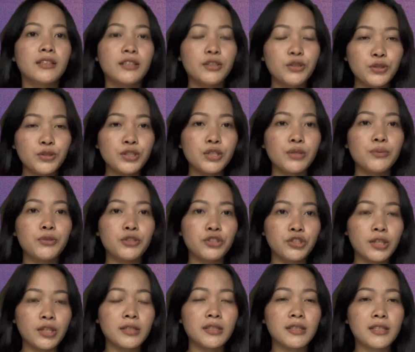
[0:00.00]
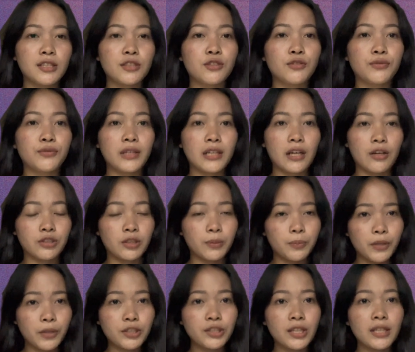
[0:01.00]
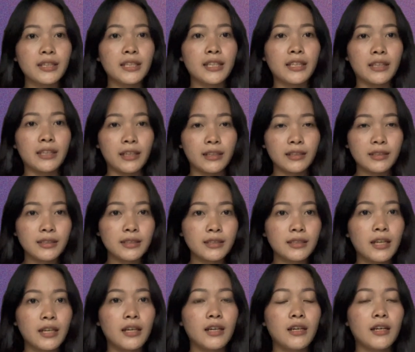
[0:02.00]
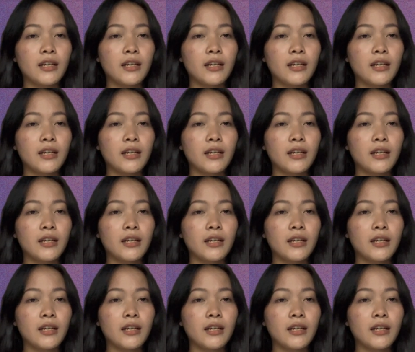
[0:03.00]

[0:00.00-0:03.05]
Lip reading: the user would just need to fill out the project details,